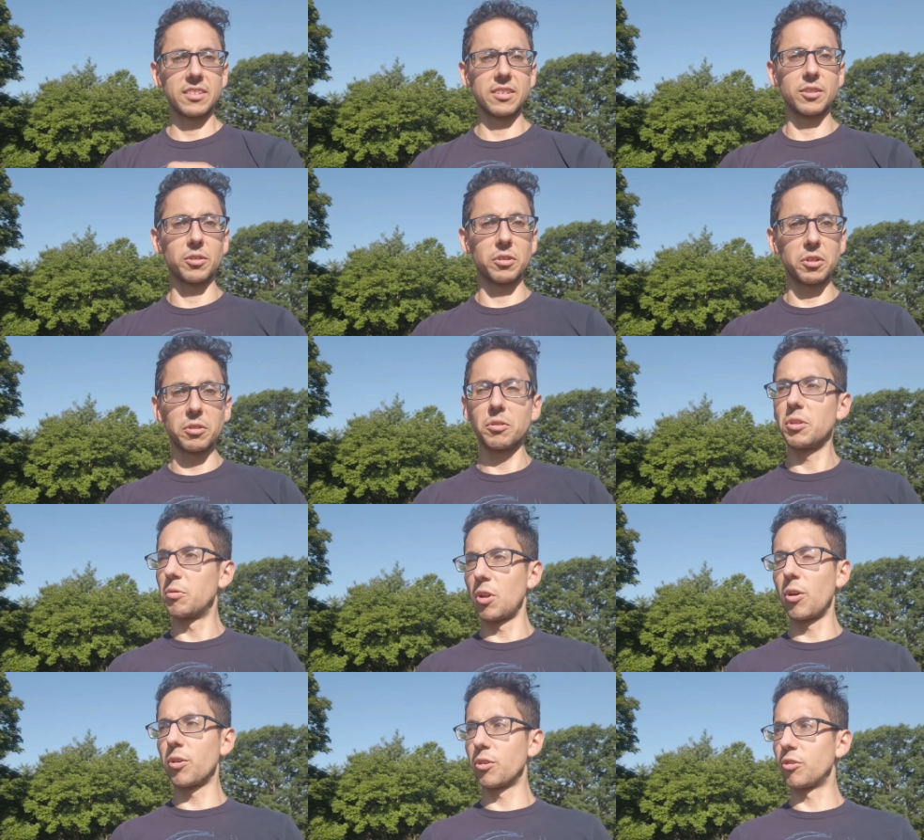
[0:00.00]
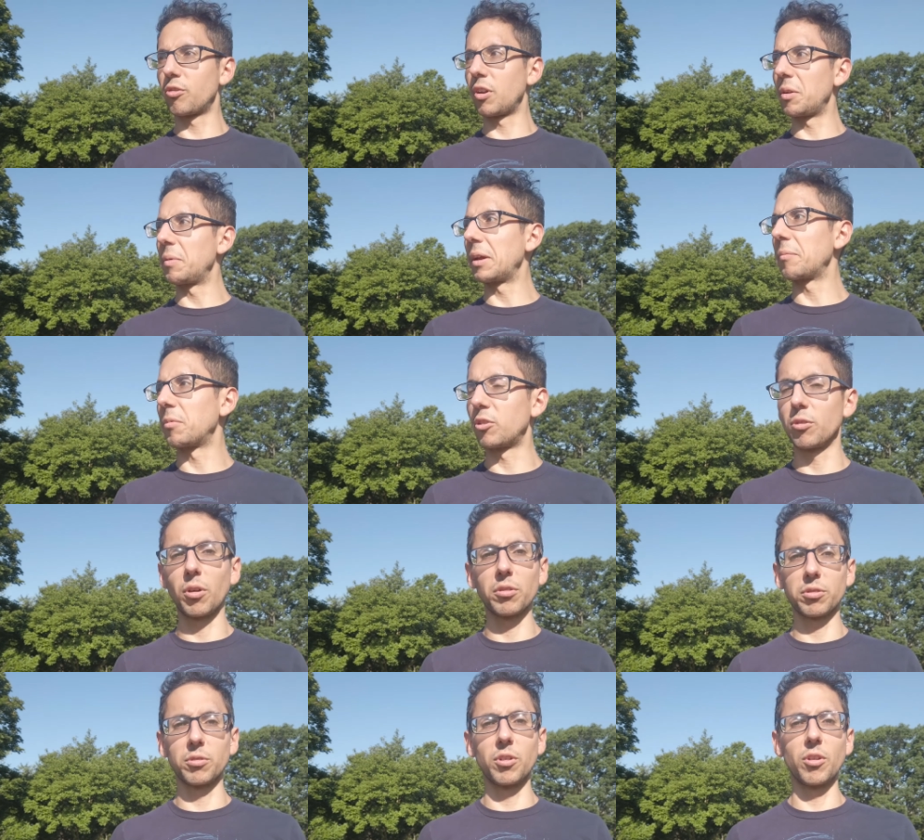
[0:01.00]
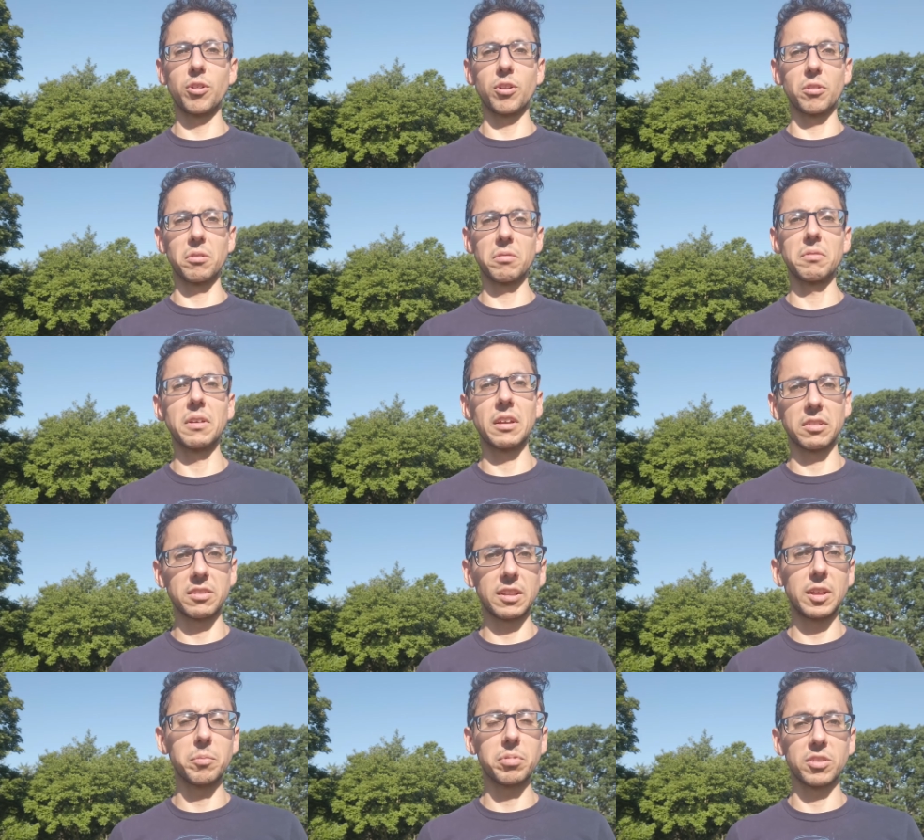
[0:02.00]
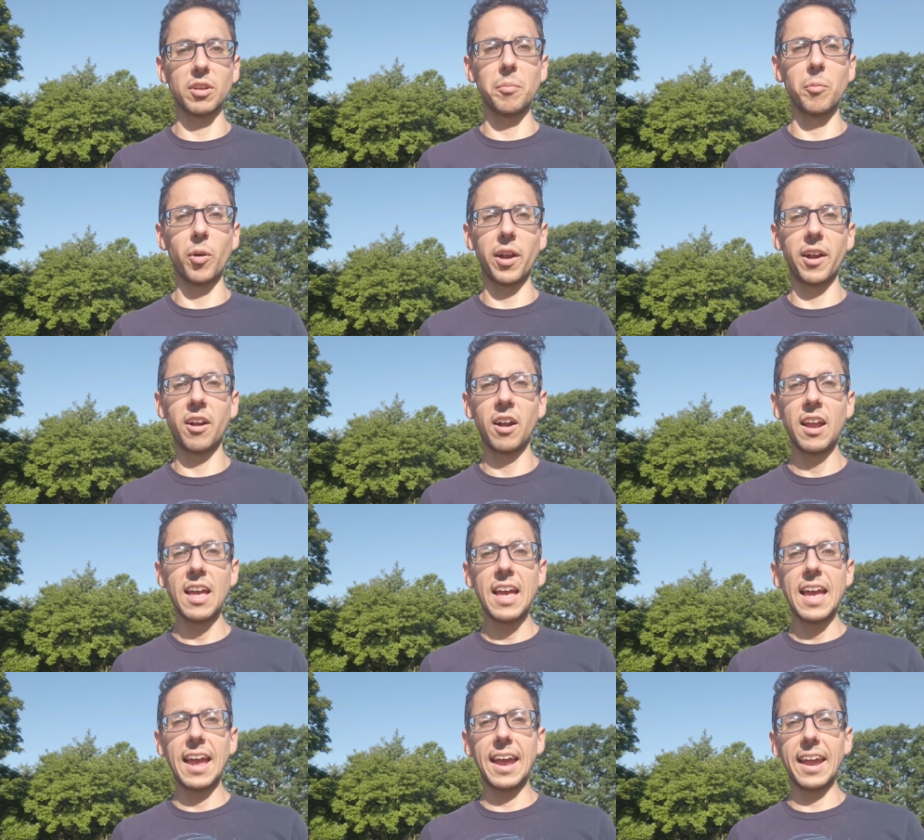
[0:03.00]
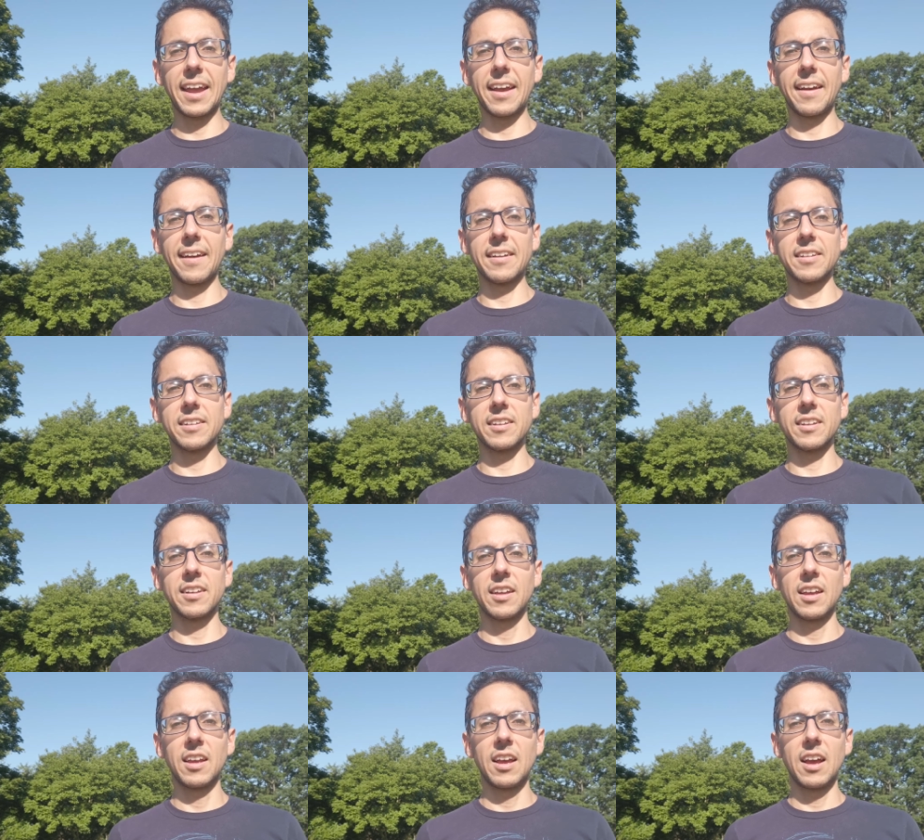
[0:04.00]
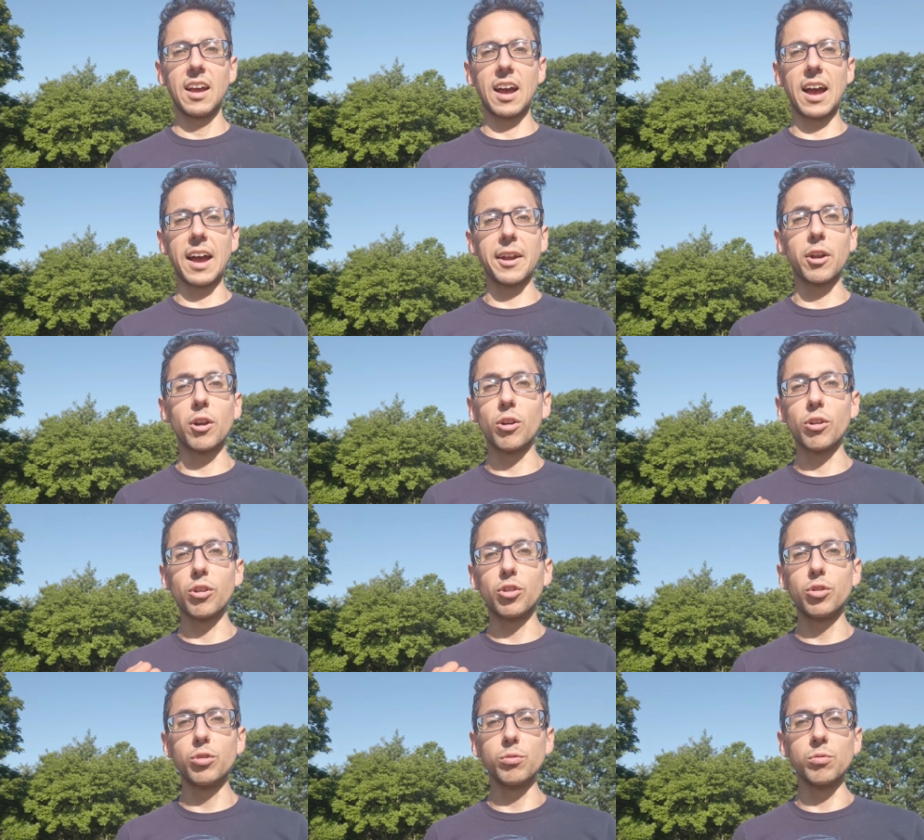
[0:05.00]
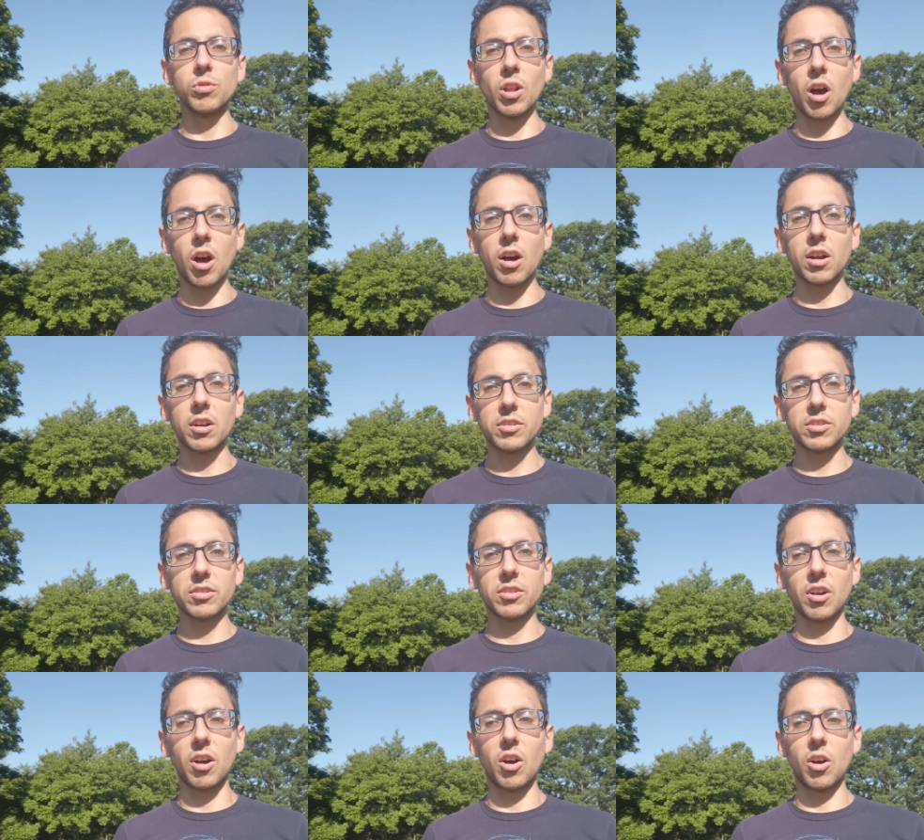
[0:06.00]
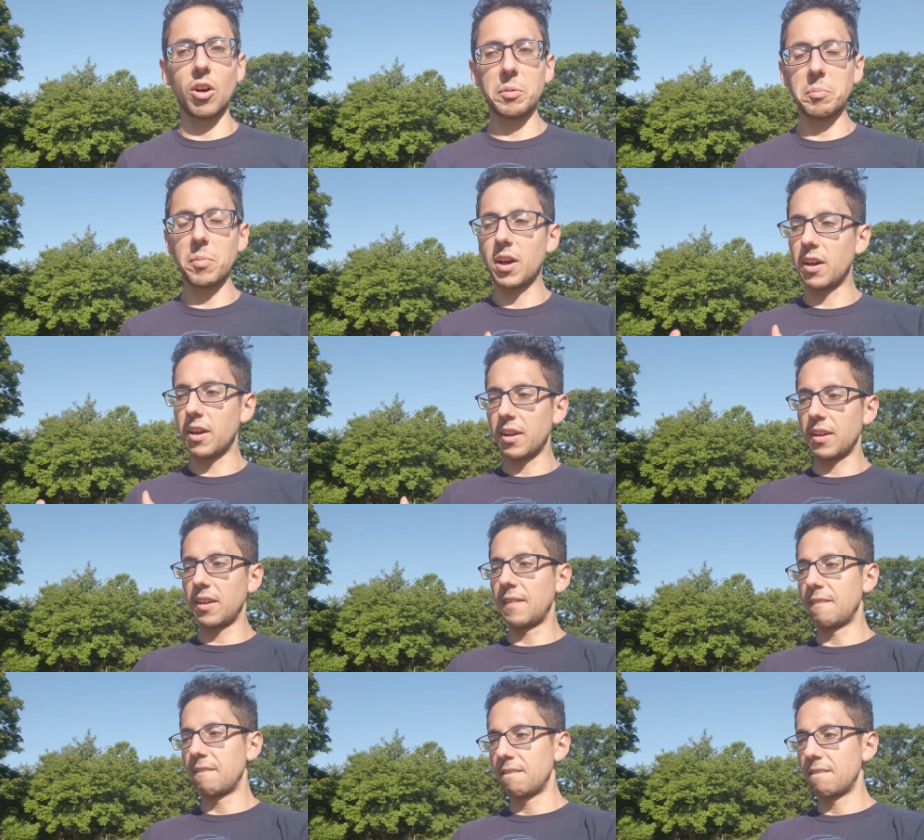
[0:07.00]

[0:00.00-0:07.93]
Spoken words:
You know you're dreaming, but you also know you're asleep somewhere. And I heard two knocks on my